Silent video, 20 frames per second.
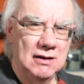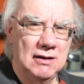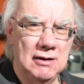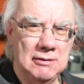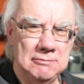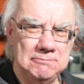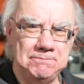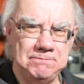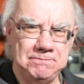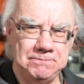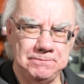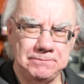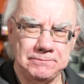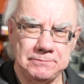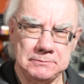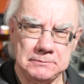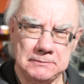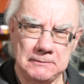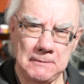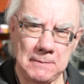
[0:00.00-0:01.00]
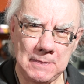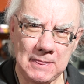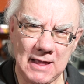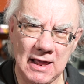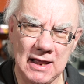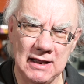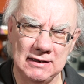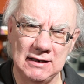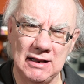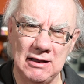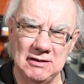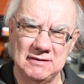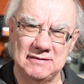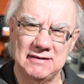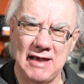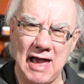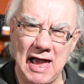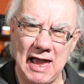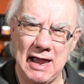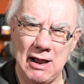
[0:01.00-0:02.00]
Um, And
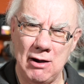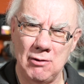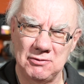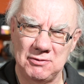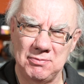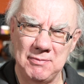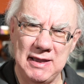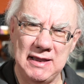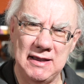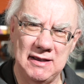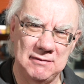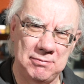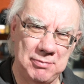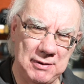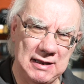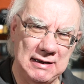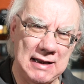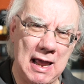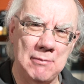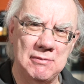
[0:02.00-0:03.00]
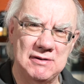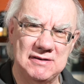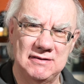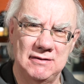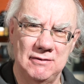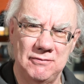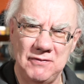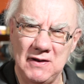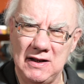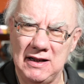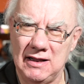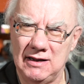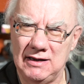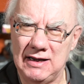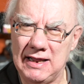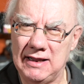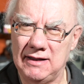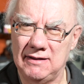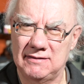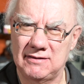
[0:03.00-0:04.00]
that's, that helps me. It'd be an Amazon affiliate
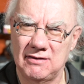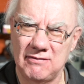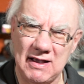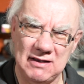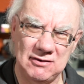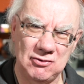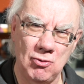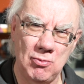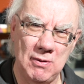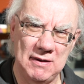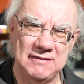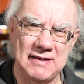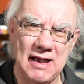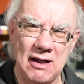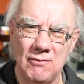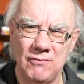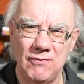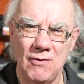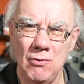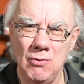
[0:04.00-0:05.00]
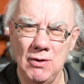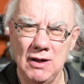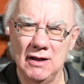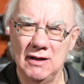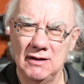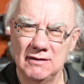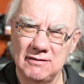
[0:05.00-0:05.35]
link, so that's always helpful.